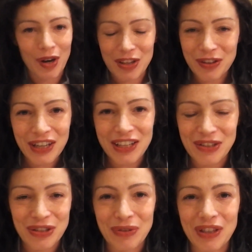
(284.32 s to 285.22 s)
worry, they'll get
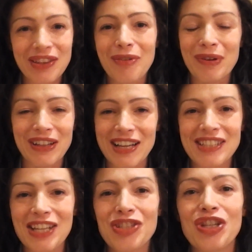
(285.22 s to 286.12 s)
used to it. They'll realize
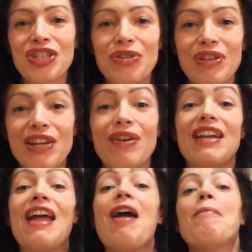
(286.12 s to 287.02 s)
that's just you
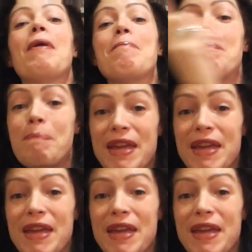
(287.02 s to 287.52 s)
cueing, but